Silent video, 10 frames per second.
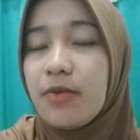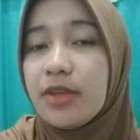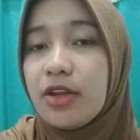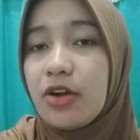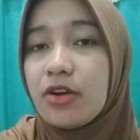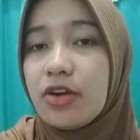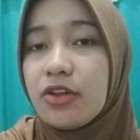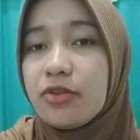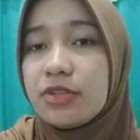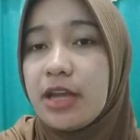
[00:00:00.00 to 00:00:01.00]
whether or
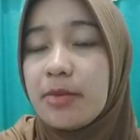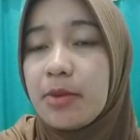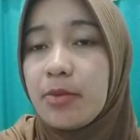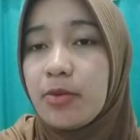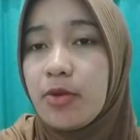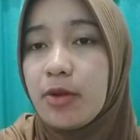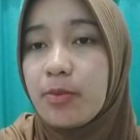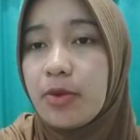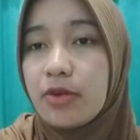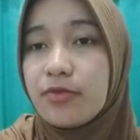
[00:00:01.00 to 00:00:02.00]
not you sign paperwork
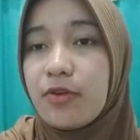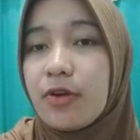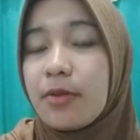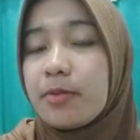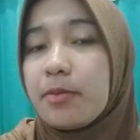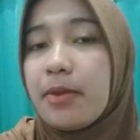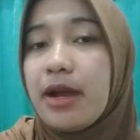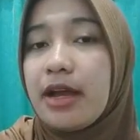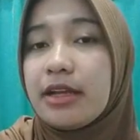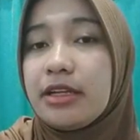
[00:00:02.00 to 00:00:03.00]
brought forth
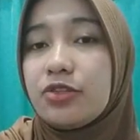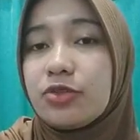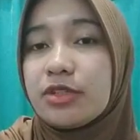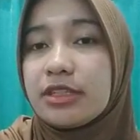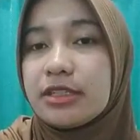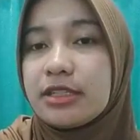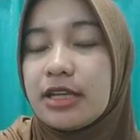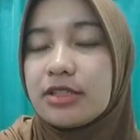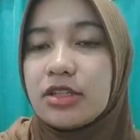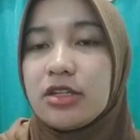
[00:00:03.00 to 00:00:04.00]
by insurance
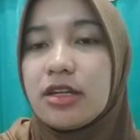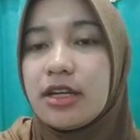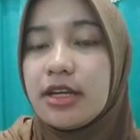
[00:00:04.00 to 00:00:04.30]
adjuster.